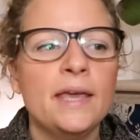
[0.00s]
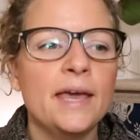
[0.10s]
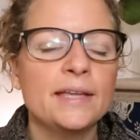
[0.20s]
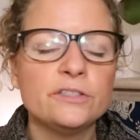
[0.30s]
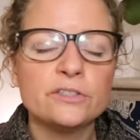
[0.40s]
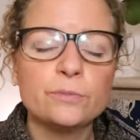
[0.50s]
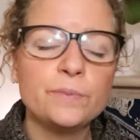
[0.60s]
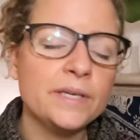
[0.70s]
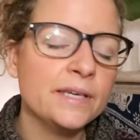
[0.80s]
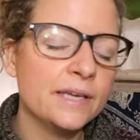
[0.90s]
And just
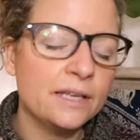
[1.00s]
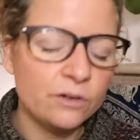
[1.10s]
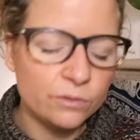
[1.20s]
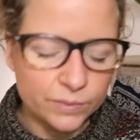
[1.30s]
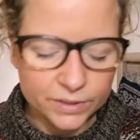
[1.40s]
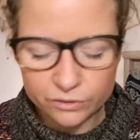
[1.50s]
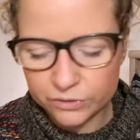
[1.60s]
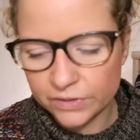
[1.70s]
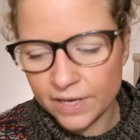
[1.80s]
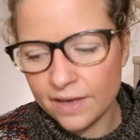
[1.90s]
being alone with
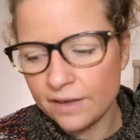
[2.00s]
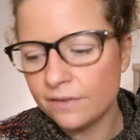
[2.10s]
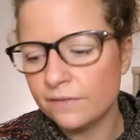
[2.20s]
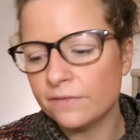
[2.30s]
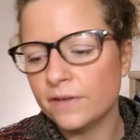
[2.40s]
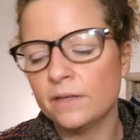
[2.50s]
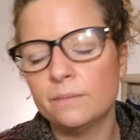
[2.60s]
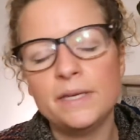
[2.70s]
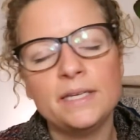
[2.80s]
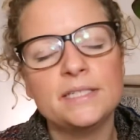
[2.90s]
yourself
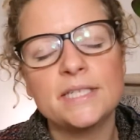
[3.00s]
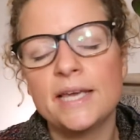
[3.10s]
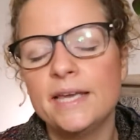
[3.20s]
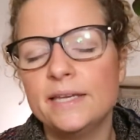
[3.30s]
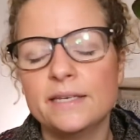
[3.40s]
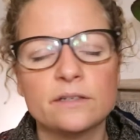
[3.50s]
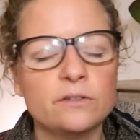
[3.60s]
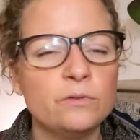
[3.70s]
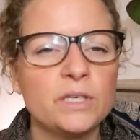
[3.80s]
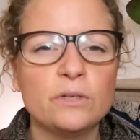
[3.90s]
and meditate and
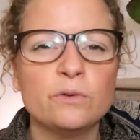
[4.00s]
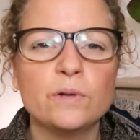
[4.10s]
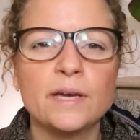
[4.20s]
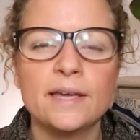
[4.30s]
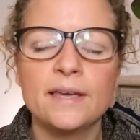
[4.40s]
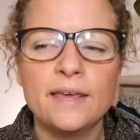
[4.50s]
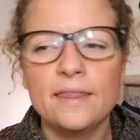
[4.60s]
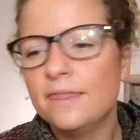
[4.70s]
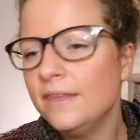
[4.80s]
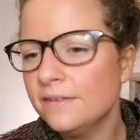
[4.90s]
doing yoga,
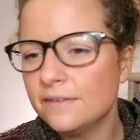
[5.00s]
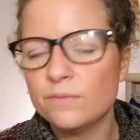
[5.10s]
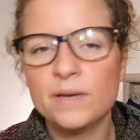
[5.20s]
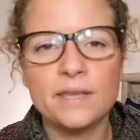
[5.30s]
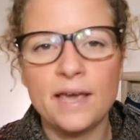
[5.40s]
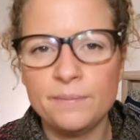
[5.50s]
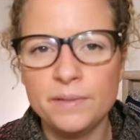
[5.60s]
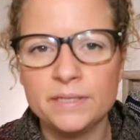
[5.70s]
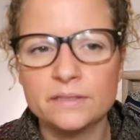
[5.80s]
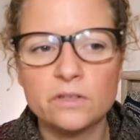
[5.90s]
this is where the happiness